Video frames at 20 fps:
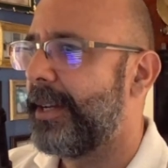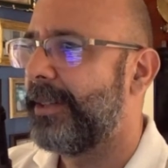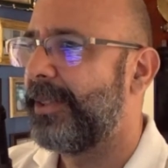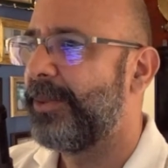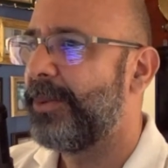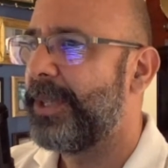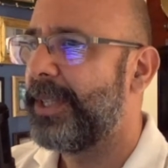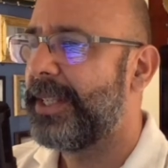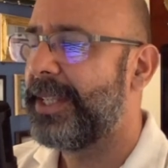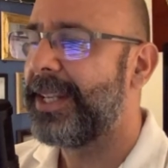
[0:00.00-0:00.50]
a
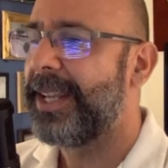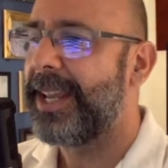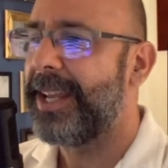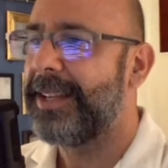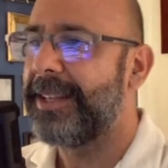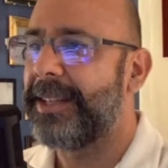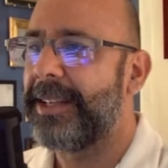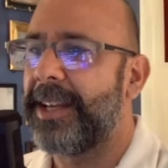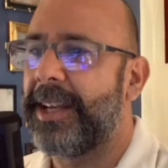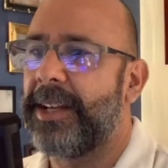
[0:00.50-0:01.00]
Louis
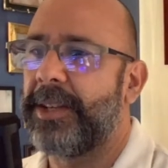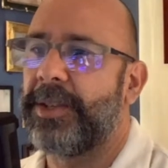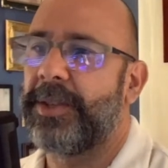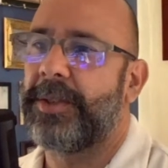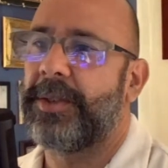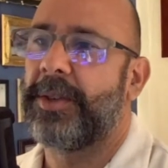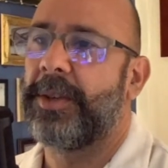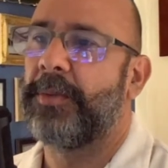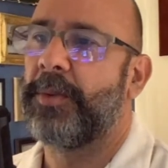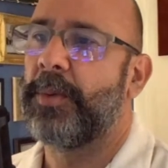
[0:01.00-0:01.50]
C.K.
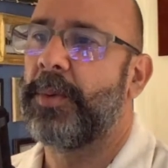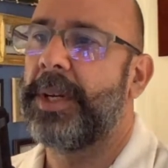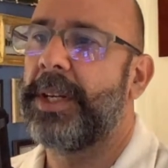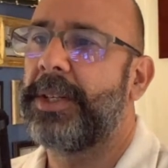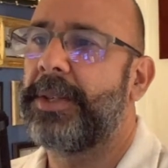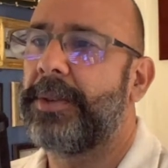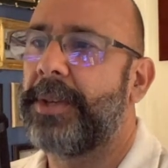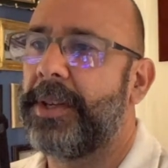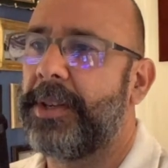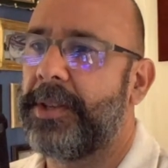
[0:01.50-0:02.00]
sketch of a
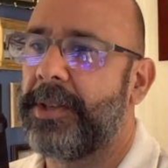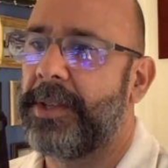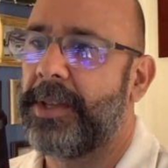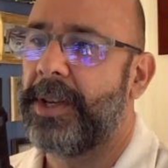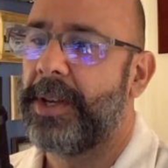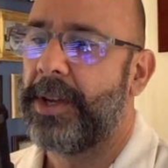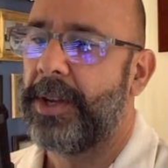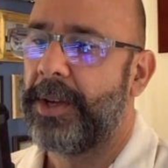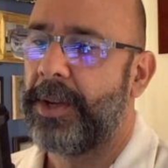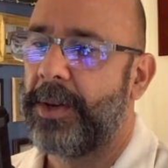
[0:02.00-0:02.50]
waitress
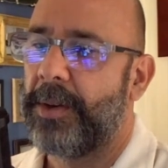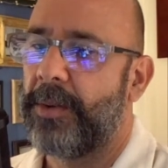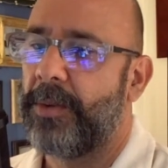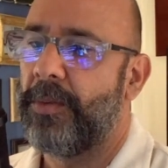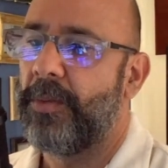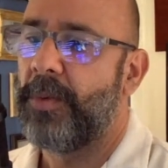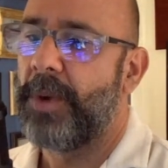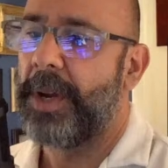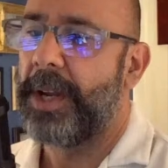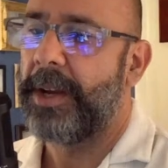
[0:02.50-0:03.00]

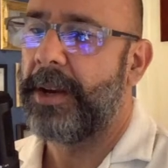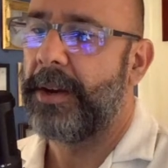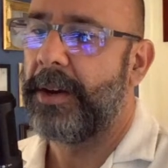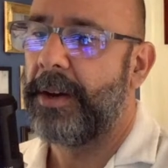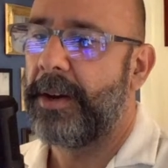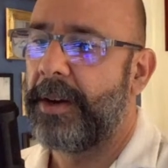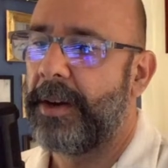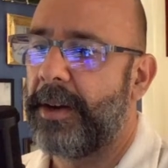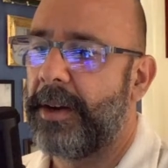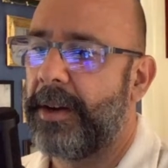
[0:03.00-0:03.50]

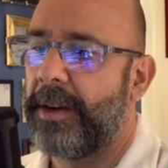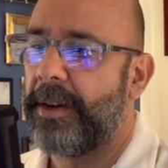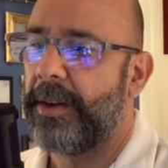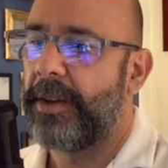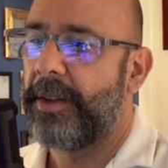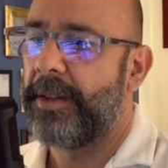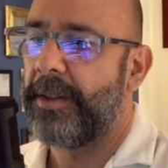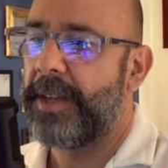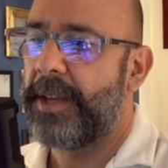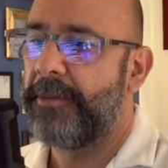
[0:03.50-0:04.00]
where
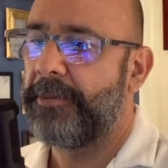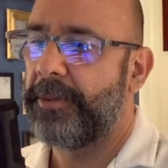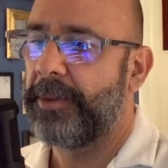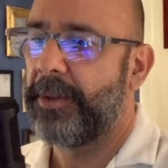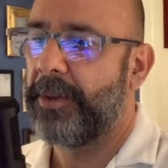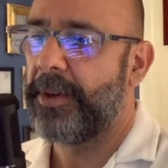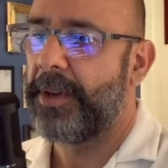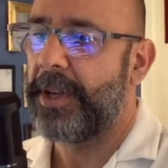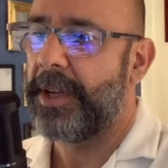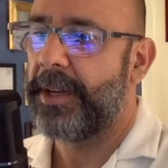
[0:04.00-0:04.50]
they
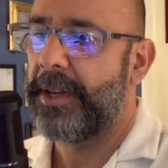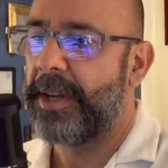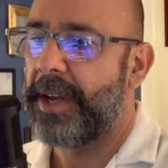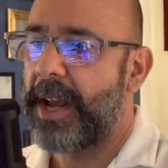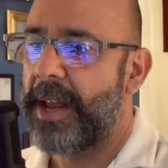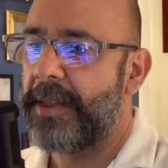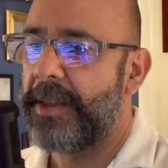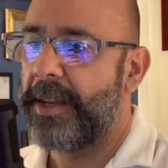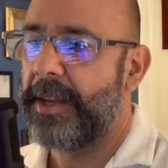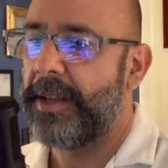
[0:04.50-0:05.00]
flirted
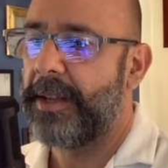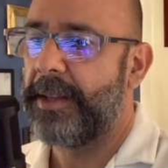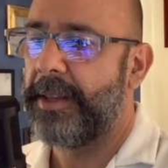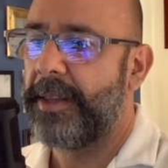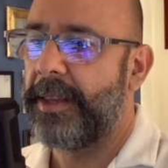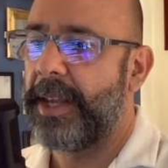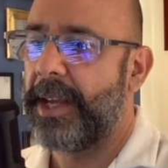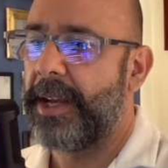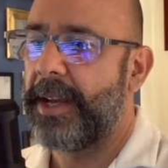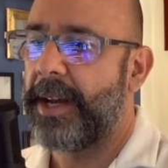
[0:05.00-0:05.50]
and then
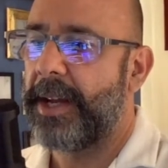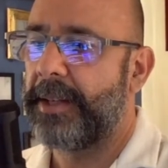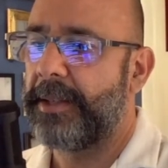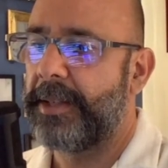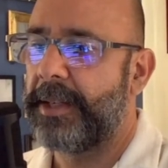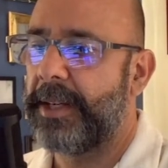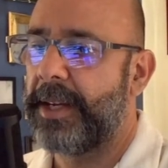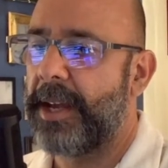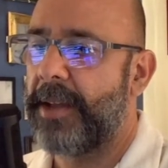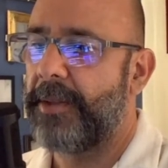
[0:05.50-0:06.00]
they got
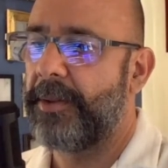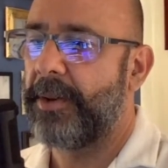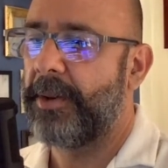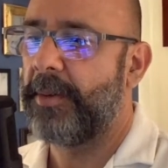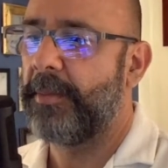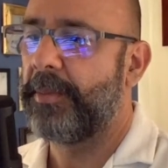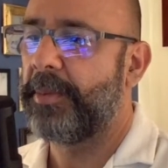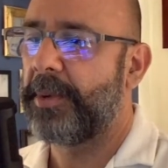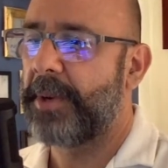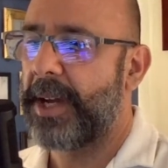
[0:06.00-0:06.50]
together
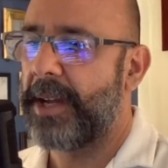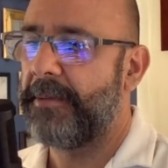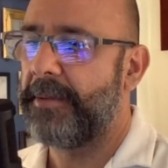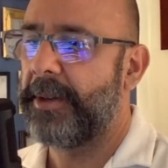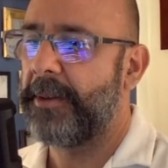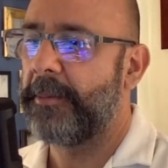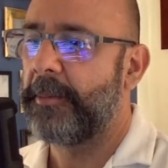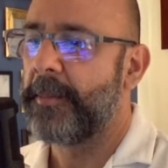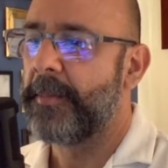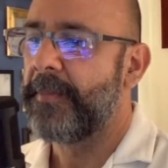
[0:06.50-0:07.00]
in
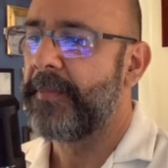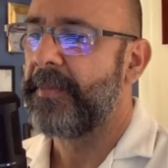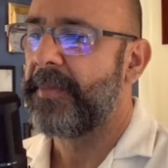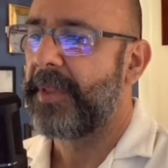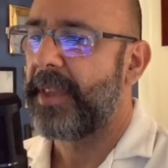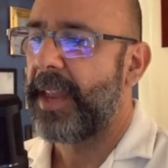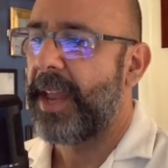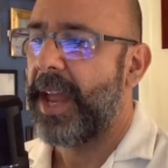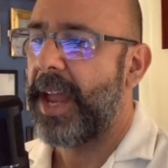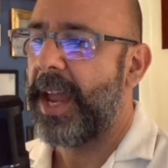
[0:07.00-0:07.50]
private.
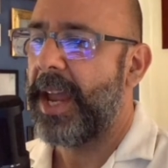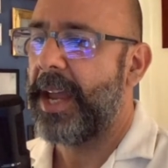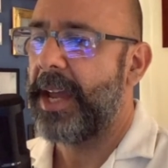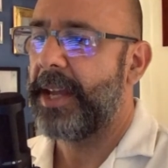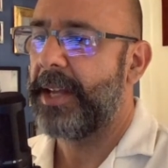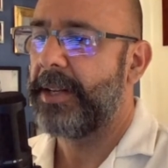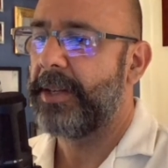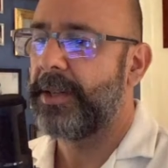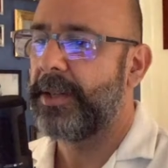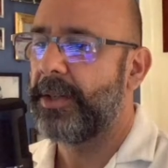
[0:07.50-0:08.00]

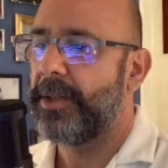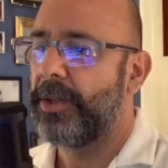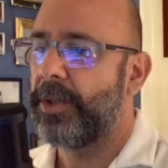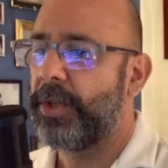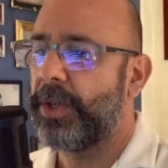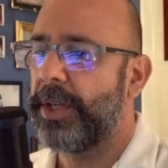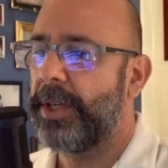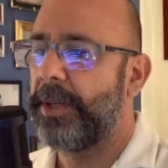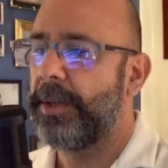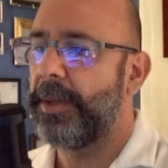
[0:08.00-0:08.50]
And
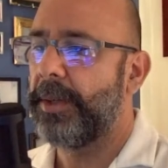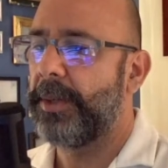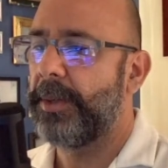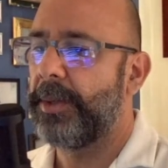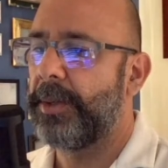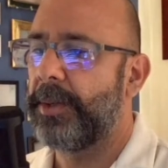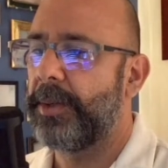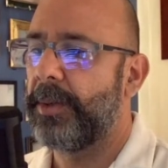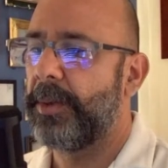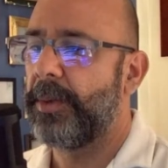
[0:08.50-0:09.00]

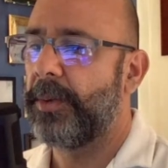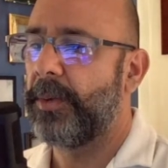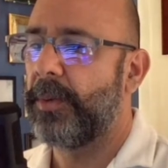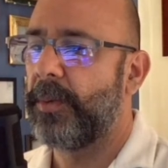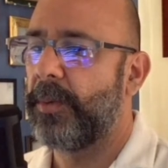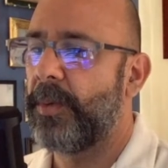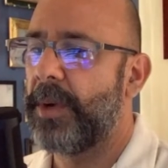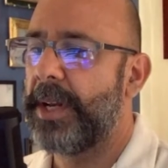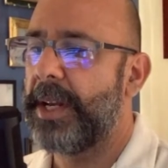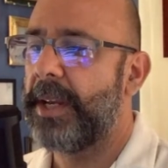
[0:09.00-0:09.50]

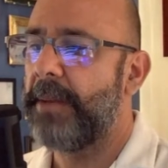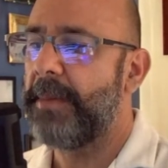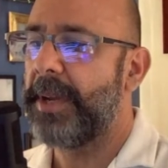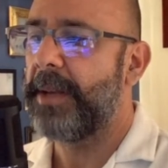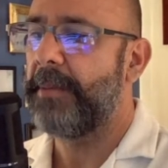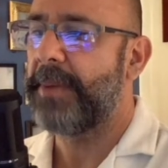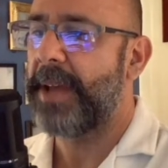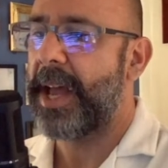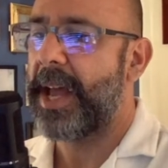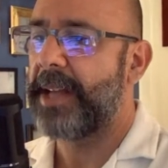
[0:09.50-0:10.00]
when he
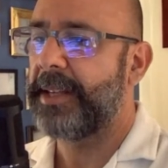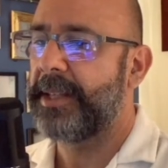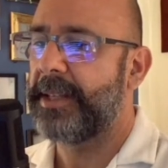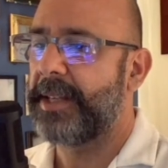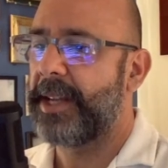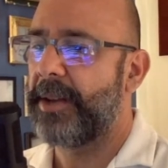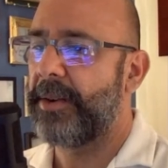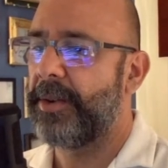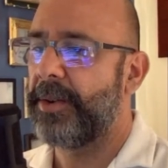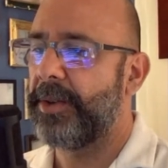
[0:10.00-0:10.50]
made passes
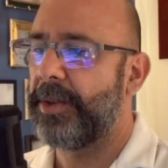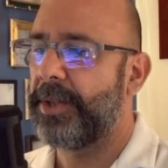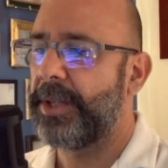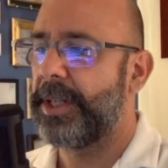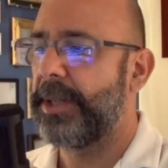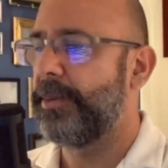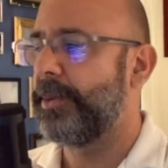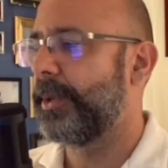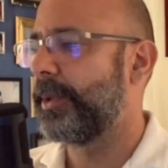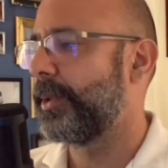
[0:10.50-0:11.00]
at her,
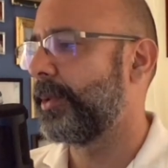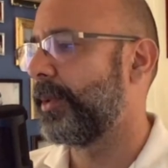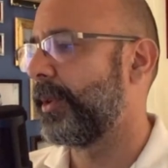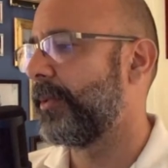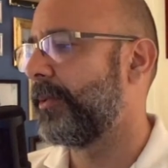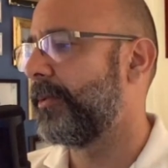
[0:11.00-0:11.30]
she was sort of